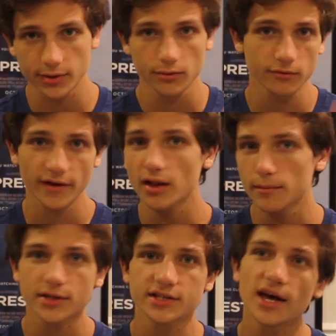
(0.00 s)
been new
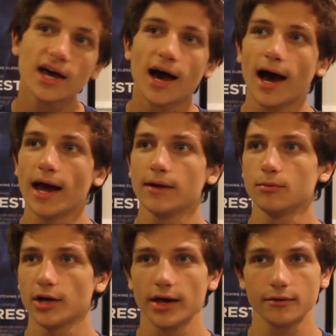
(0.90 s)
developments. I
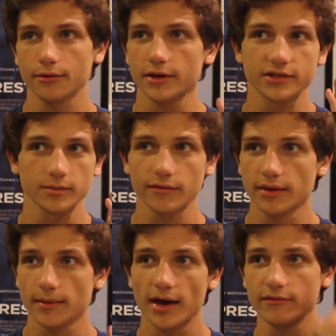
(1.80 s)
would either think some of
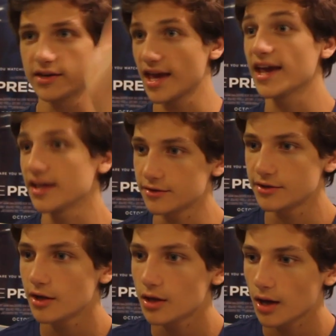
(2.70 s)
them have gained